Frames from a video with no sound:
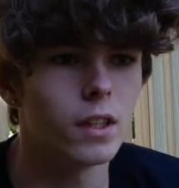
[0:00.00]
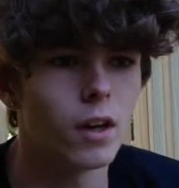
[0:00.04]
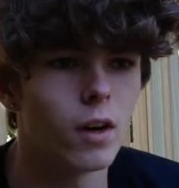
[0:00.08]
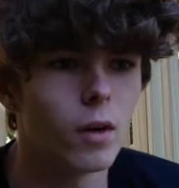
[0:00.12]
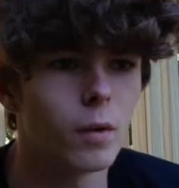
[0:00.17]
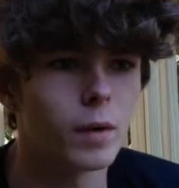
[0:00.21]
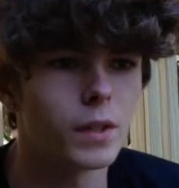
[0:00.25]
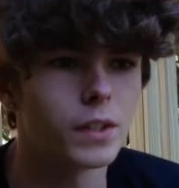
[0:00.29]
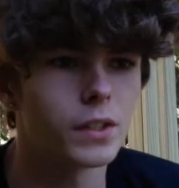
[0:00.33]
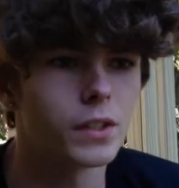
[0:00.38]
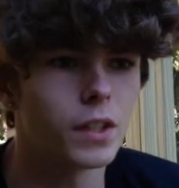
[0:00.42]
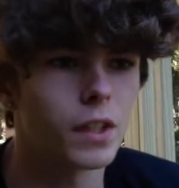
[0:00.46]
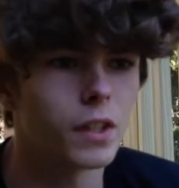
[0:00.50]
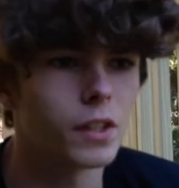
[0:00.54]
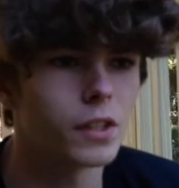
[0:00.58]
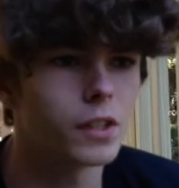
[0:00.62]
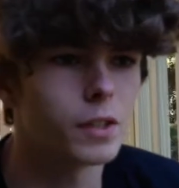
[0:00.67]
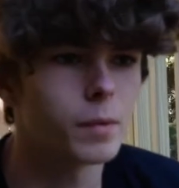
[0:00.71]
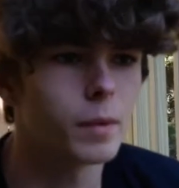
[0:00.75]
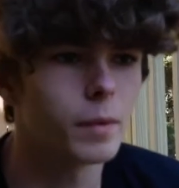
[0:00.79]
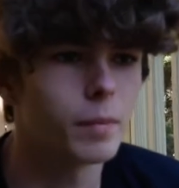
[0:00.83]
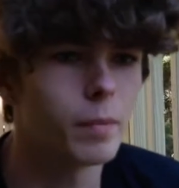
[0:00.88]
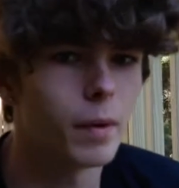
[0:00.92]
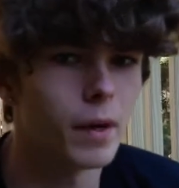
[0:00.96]
always taught us
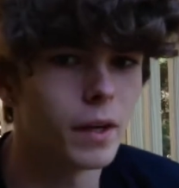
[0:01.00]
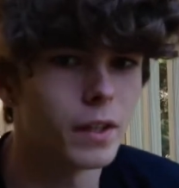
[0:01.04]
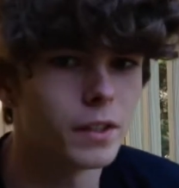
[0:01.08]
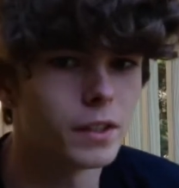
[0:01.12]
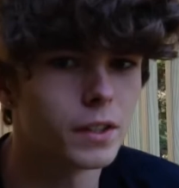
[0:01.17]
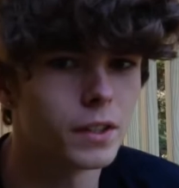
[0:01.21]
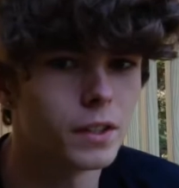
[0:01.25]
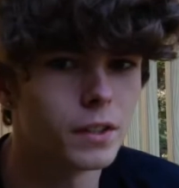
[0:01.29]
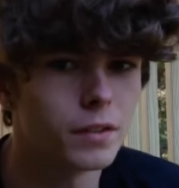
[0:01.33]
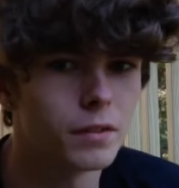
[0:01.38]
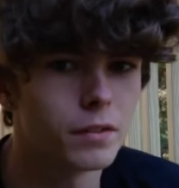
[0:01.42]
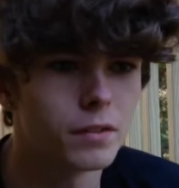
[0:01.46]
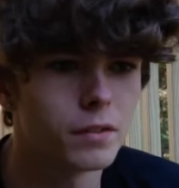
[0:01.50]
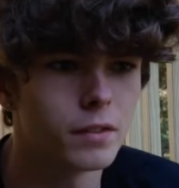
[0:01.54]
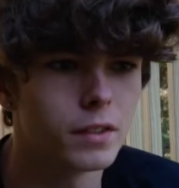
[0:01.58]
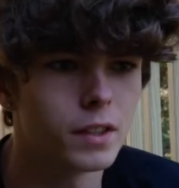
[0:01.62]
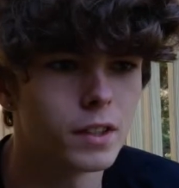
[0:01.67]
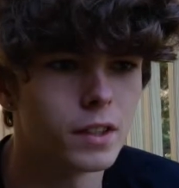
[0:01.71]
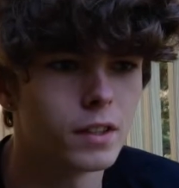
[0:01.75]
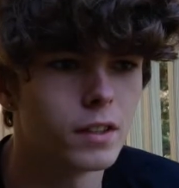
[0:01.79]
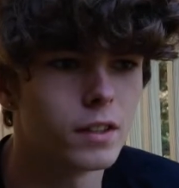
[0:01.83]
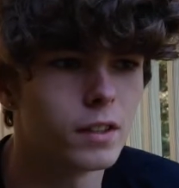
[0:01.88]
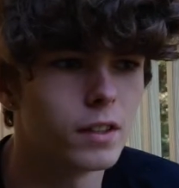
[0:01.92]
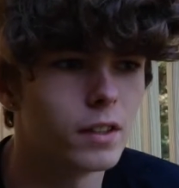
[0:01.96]
to be positive
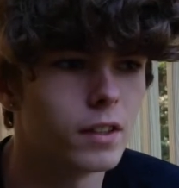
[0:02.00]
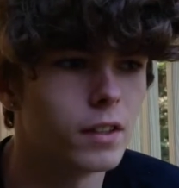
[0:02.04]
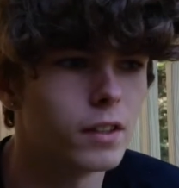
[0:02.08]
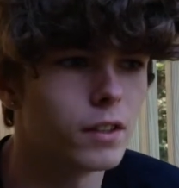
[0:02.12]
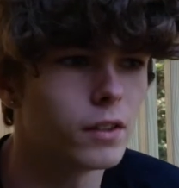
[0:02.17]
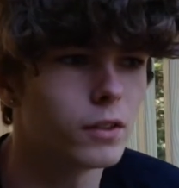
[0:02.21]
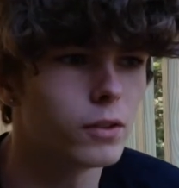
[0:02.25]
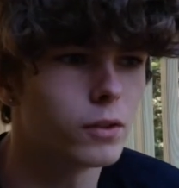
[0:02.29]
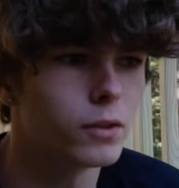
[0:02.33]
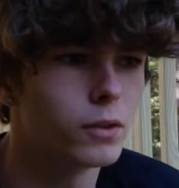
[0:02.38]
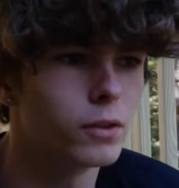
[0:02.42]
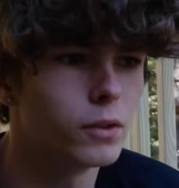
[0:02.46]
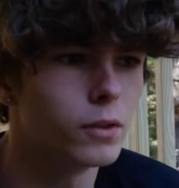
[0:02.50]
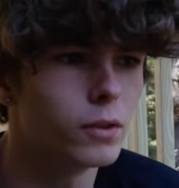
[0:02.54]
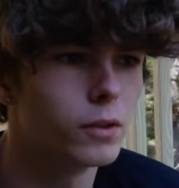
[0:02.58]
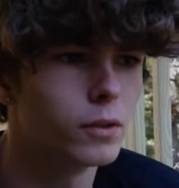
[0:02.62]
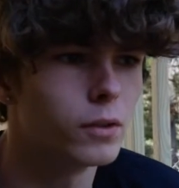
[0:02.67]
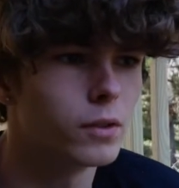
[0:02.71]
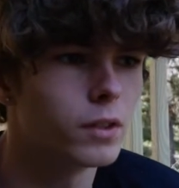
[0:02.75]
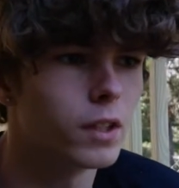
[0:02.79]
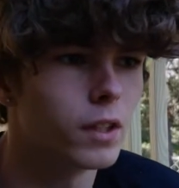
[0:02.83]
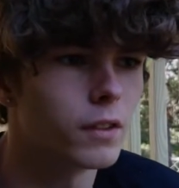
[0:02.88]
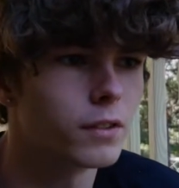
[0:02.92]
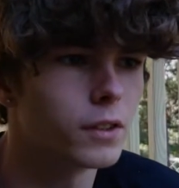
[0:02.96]
through
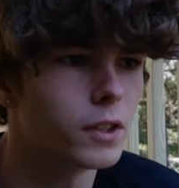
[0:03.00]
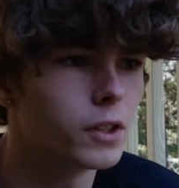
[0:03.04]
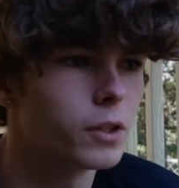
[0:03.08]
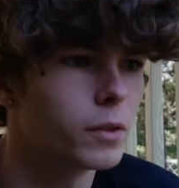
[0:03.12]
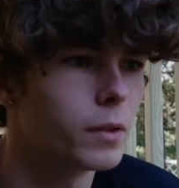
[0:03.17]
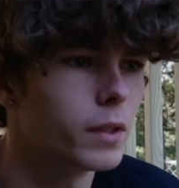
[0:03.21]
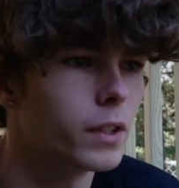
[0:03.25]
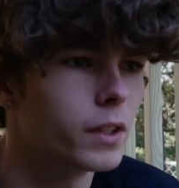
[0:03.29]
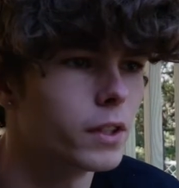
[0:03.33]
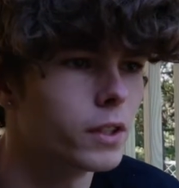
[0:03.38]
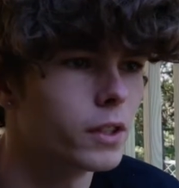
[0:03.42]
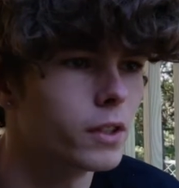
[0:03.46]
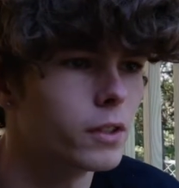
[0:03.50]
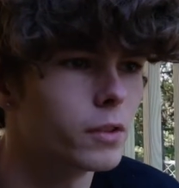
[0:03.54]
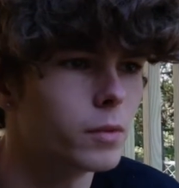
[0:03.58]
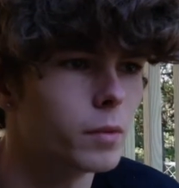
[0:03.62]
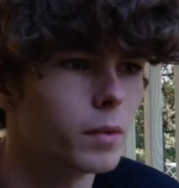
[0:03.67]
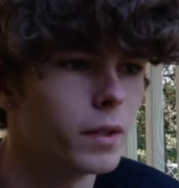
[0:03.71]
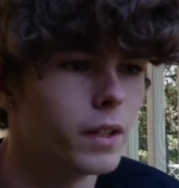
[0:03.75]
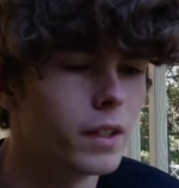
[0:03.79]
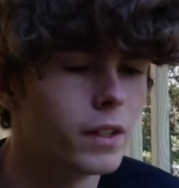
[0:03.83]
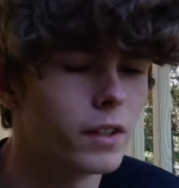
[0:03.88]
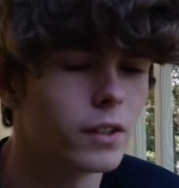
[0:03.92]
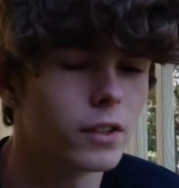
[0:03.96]
tough situations
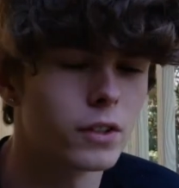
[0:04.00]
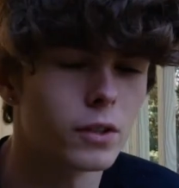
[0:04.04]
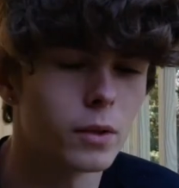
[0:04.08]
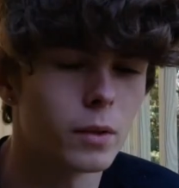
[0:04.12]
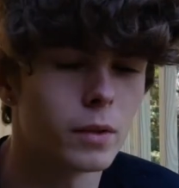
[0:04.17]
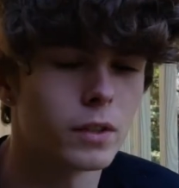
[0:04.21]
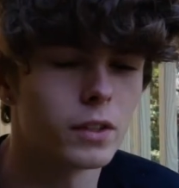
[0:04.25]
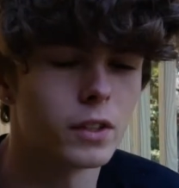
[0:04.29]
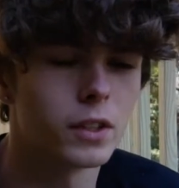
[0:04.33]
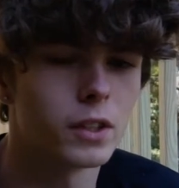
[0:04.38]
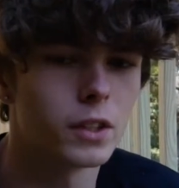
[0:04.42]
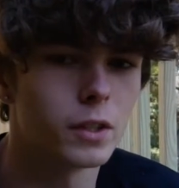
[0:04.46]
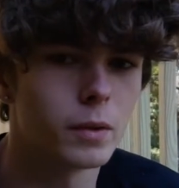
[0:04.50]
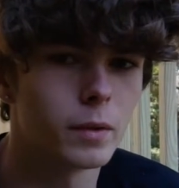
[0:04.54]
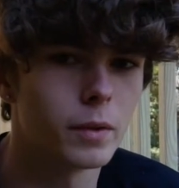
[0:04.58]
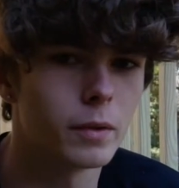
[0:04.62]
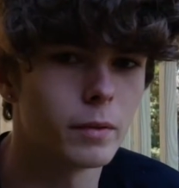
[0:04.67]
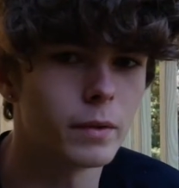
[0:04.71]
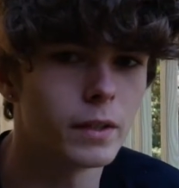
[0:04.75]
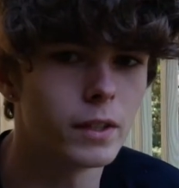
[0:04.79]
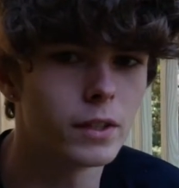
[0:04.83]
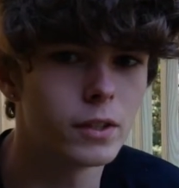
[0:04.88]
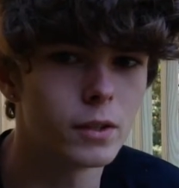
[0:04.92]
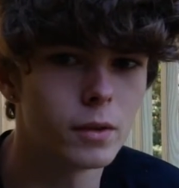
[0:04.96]
with stories that she would
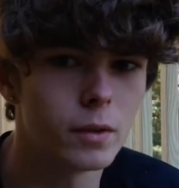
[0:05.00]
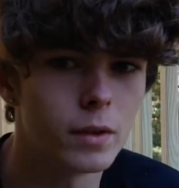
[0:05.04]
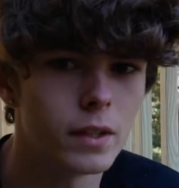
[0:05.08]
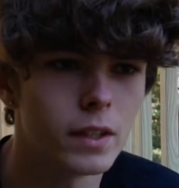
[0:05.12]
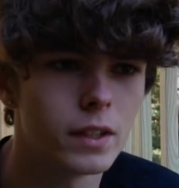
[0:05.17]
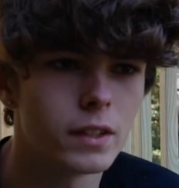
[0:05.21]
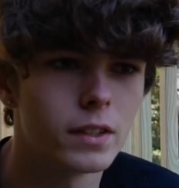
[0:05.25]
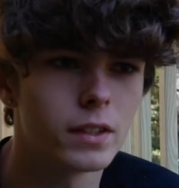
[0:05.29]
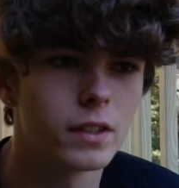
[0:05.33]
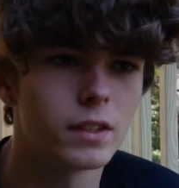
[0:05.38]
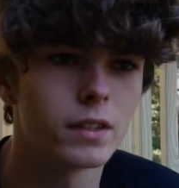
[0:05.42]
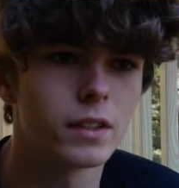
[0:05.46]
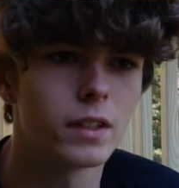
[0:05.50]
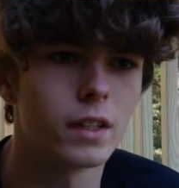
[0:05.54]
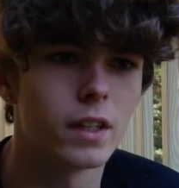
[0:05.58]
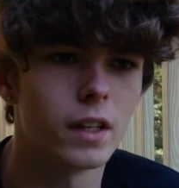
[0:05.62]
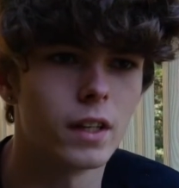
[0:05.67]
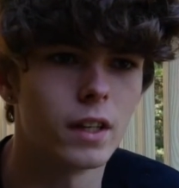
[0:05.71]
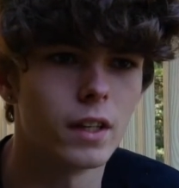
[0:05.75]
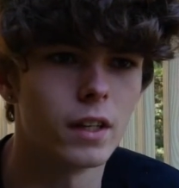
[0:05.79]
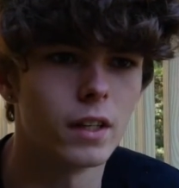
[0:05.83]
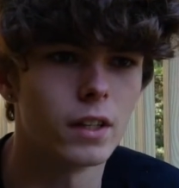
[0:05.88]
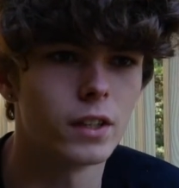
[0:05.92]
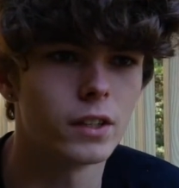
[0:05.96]
read to us.
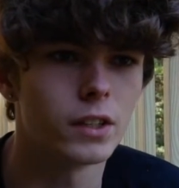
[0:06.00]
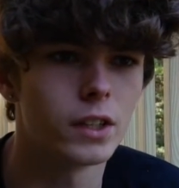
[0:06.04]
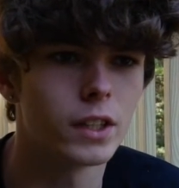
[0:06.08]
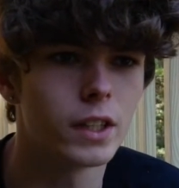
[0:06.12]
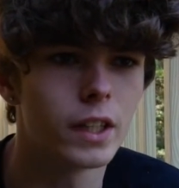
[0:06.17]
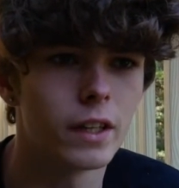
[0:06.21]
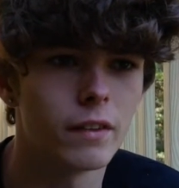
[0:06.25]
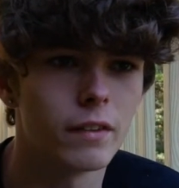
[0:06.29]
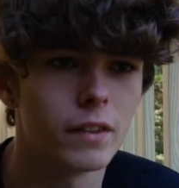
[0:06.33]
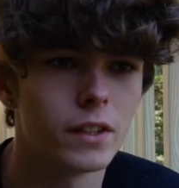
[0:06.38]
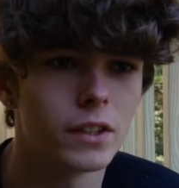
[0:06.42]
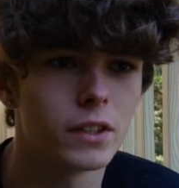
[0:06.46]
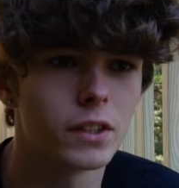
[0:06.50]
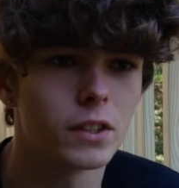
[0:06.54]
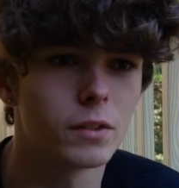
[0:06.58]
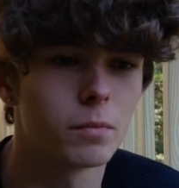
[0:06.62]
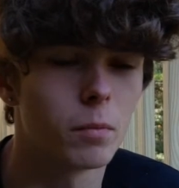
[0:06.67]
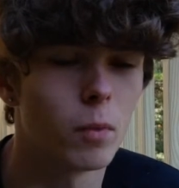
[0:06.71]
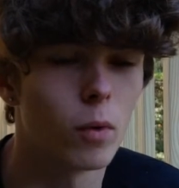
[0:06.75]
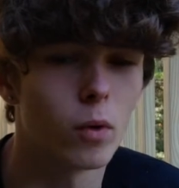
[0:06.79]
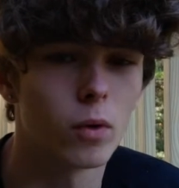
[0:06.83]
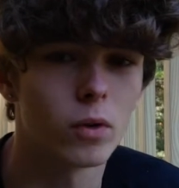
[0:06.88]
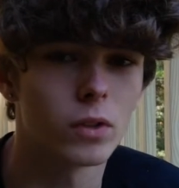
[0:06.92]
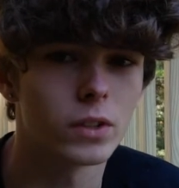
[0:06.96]
Uh-huh. She'd give us
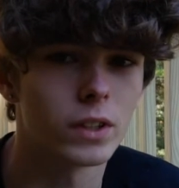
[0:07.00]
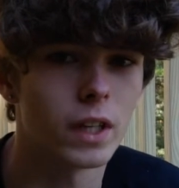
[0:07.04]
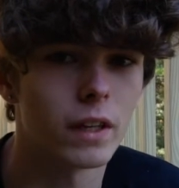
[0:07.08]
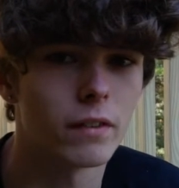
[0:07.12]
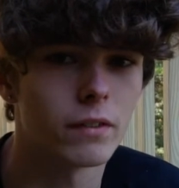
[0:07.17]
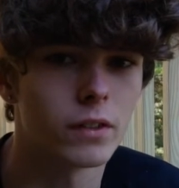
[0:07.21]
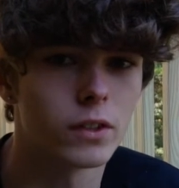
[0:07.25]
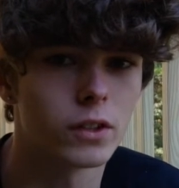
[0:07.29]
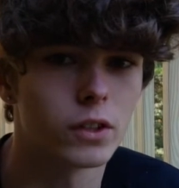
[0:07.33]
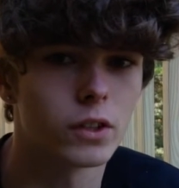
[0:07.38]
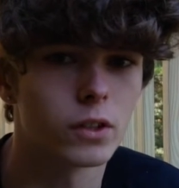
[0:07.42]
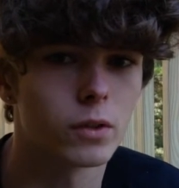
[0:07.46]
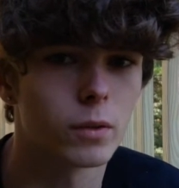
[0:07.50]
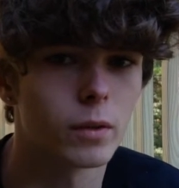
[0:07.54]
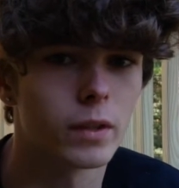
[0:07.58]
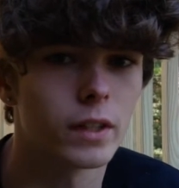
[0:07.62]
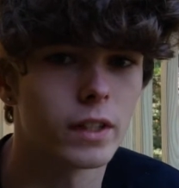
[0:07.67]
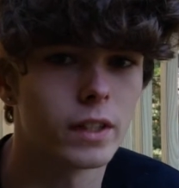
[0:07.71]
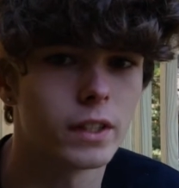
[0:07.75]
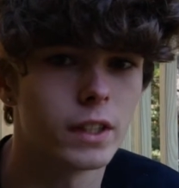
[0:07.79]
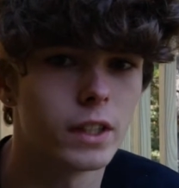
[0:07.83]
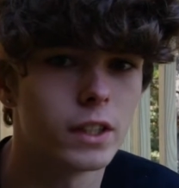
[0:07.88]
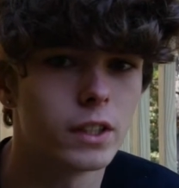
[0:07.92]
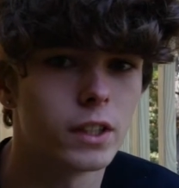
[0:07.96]
morals after the story to
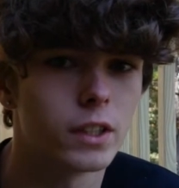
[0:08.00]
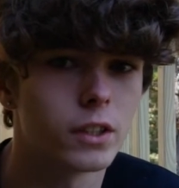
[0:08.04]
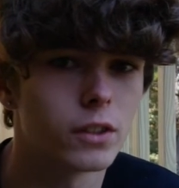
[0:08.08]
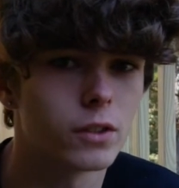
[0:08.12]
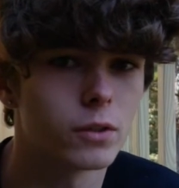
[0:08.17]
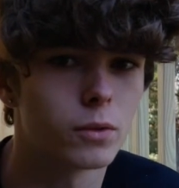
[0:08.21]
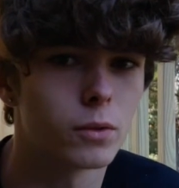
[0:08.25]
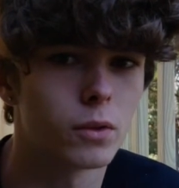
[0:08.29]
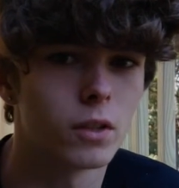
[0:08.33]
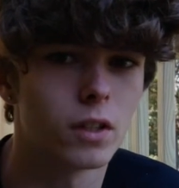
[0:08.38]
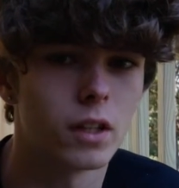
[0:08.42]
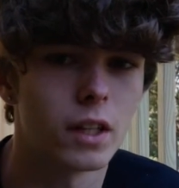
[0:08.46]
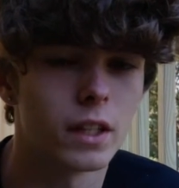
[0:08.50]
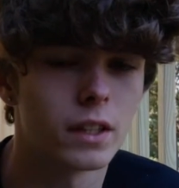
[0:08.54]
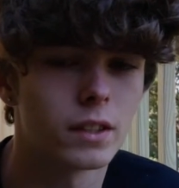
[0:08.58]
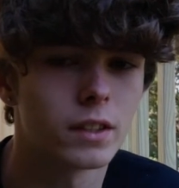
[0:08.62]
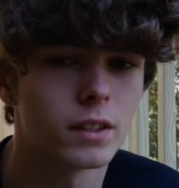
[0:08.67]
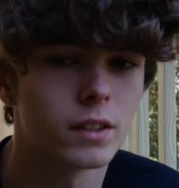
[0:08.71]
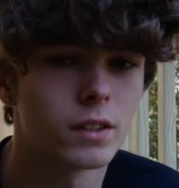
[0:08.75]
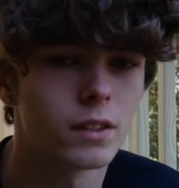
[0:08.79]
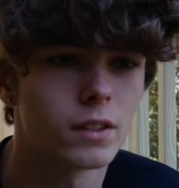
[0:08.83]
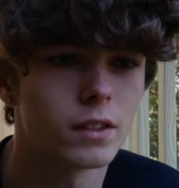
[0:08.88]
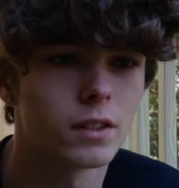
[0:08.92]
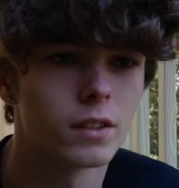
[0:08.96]
teach us through the
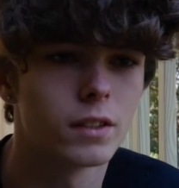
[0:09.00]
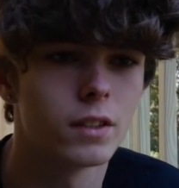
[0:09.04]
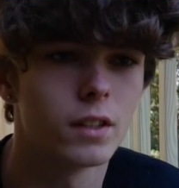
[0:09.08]
lessons.